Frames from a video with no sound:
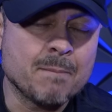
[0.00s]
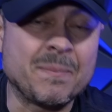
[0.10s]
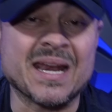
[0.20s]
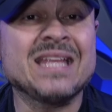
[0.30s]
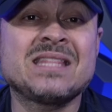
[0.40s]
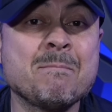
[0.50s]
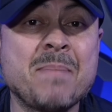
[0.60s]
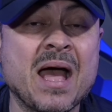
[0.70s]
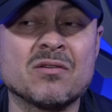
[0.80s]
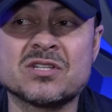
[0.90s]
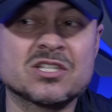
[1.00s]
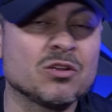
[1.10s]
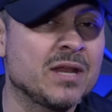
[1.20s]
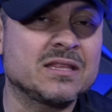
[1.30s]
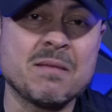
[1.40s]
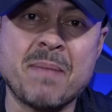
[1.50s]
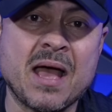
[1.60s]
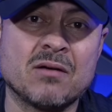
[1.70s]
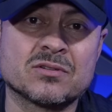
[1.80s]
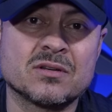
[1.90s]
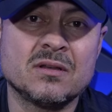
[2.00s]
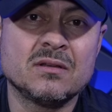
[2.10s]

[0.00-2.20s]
But 18 pounds is still 18 pounds.